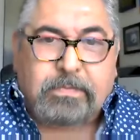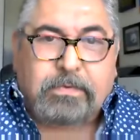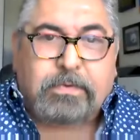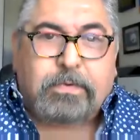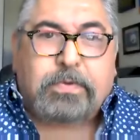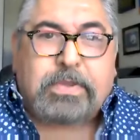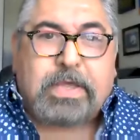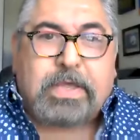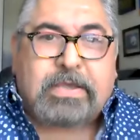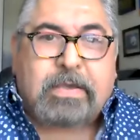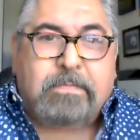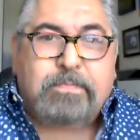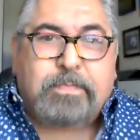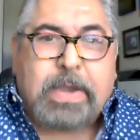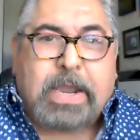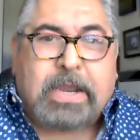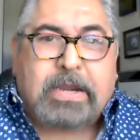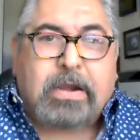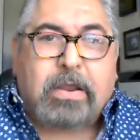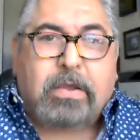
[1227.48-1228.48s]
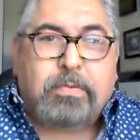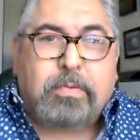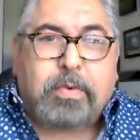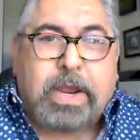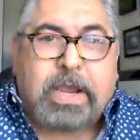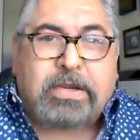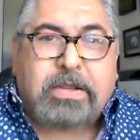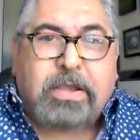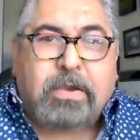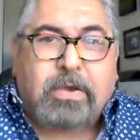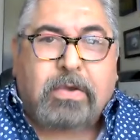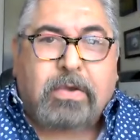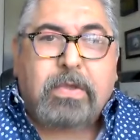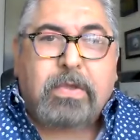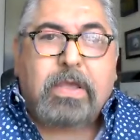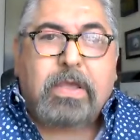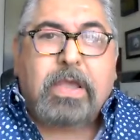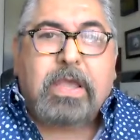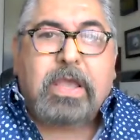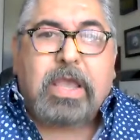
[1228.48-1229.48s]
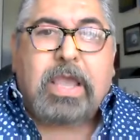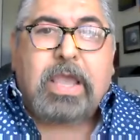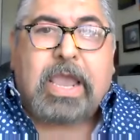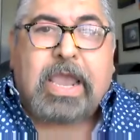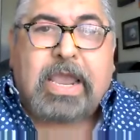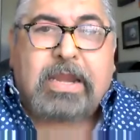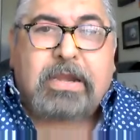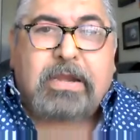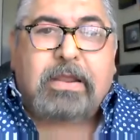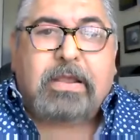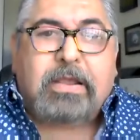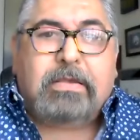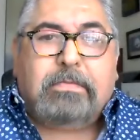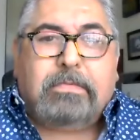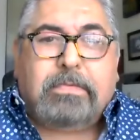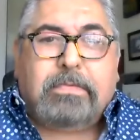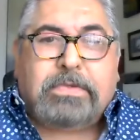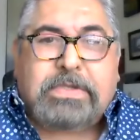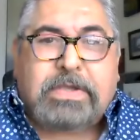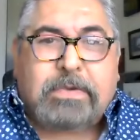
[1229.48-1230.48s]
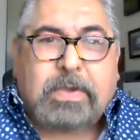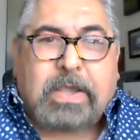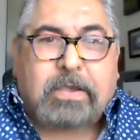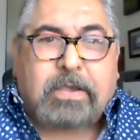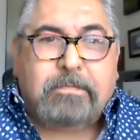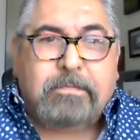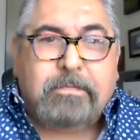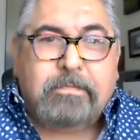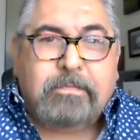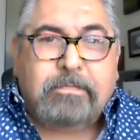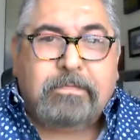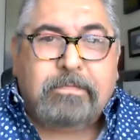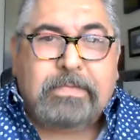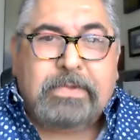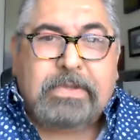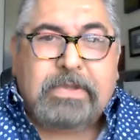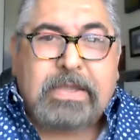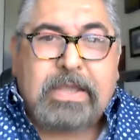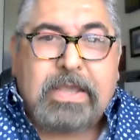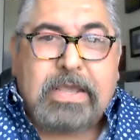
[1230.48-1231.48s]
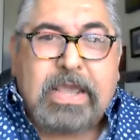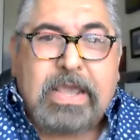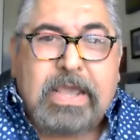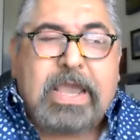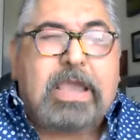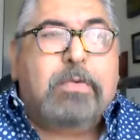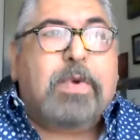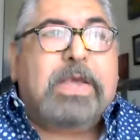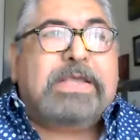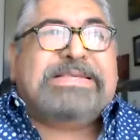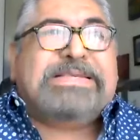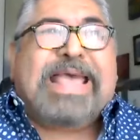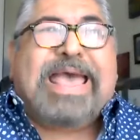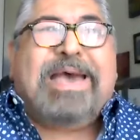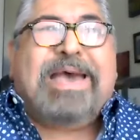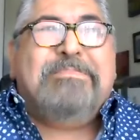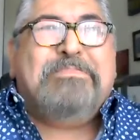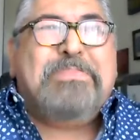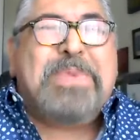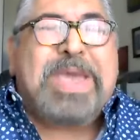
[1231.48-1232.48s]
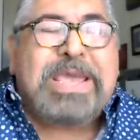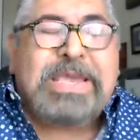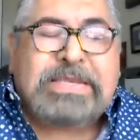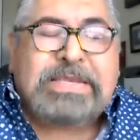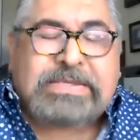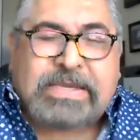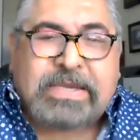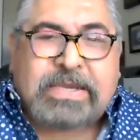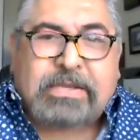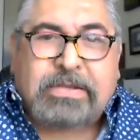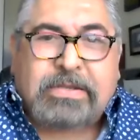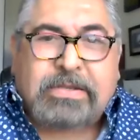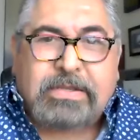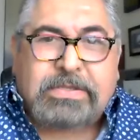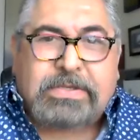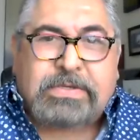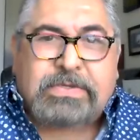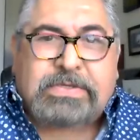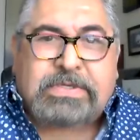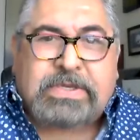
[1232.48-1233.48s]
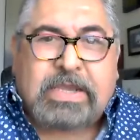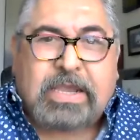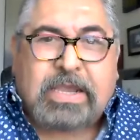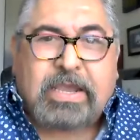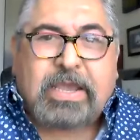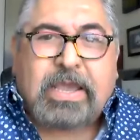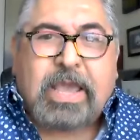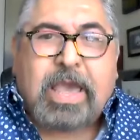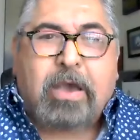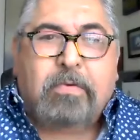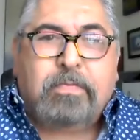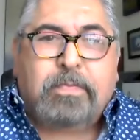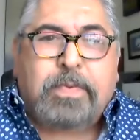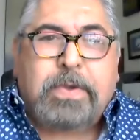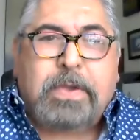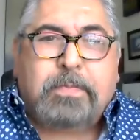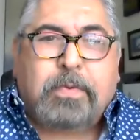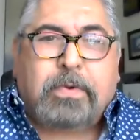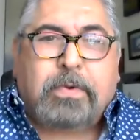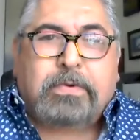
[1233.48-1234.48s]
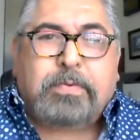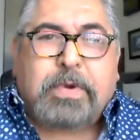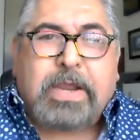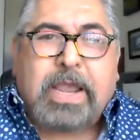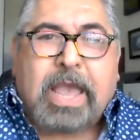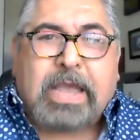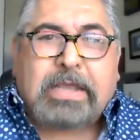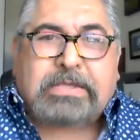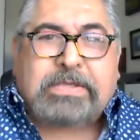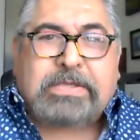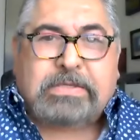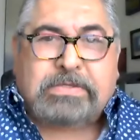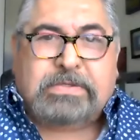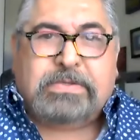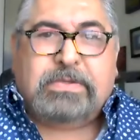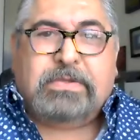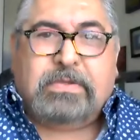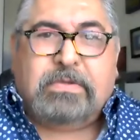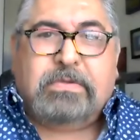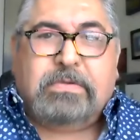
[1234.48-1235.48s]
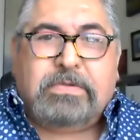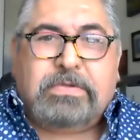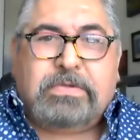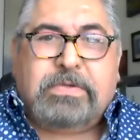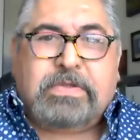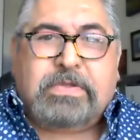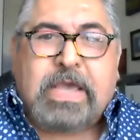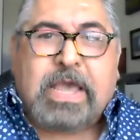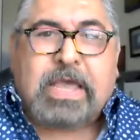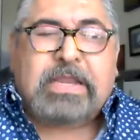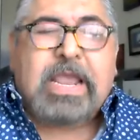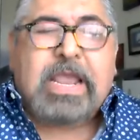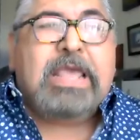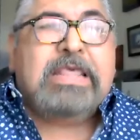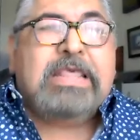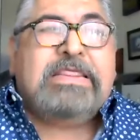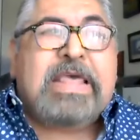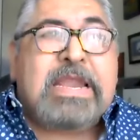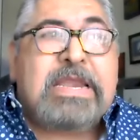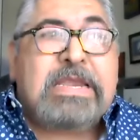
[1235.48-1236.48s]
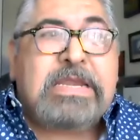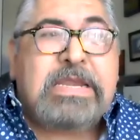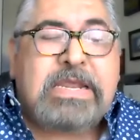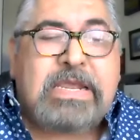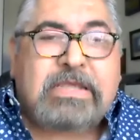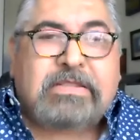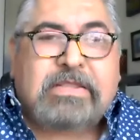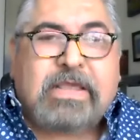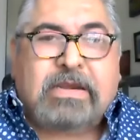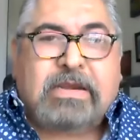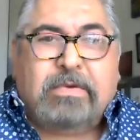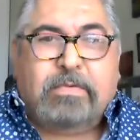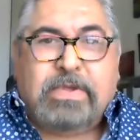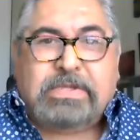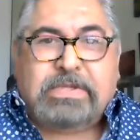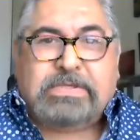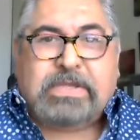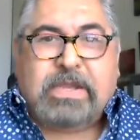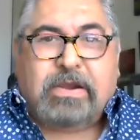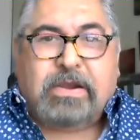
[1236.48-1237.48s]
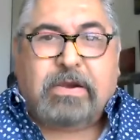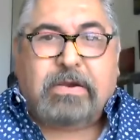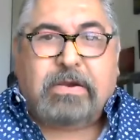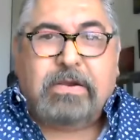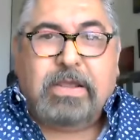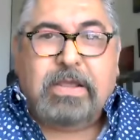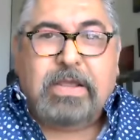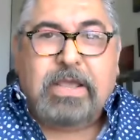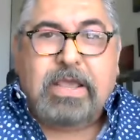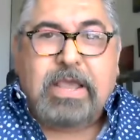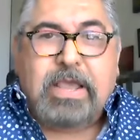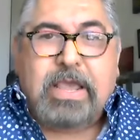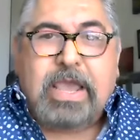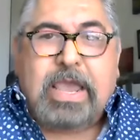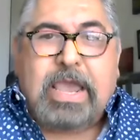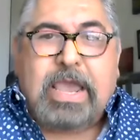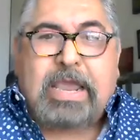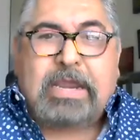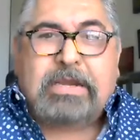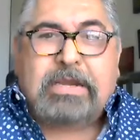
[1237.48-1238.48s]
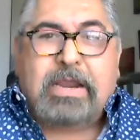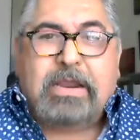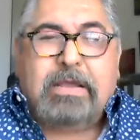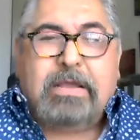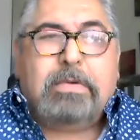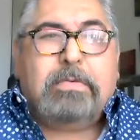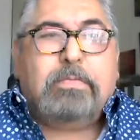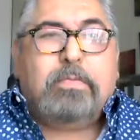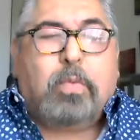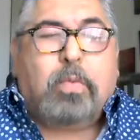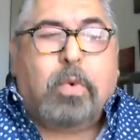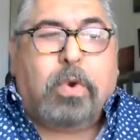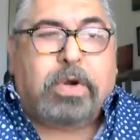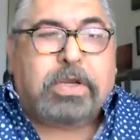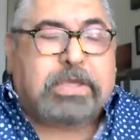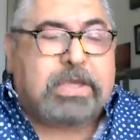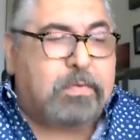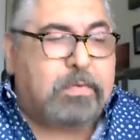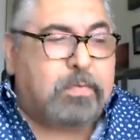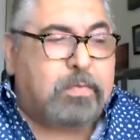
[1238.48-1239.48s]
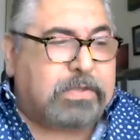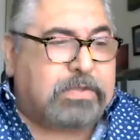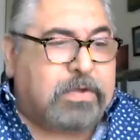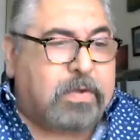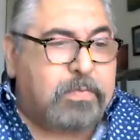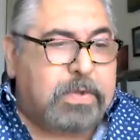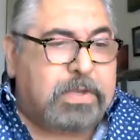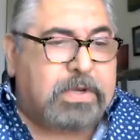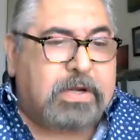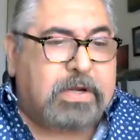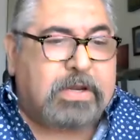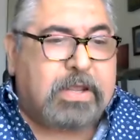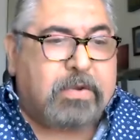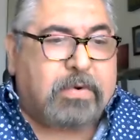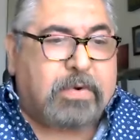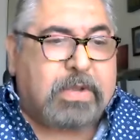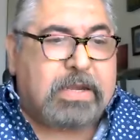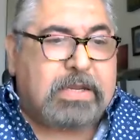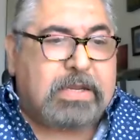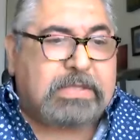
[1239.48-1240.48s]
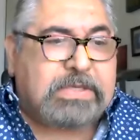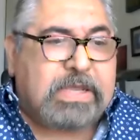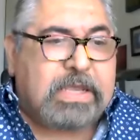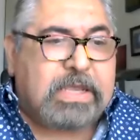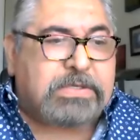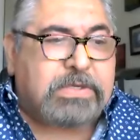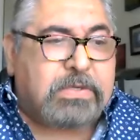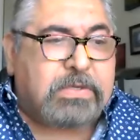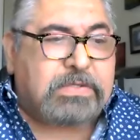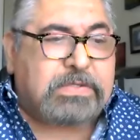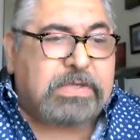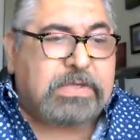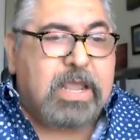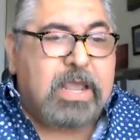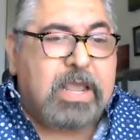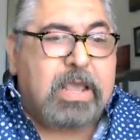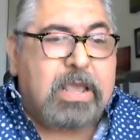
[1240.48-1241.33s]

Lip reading: through the campaign on radio and TV. It was amazing to see how people reacted to that, the need that it was there. And working with community organizations,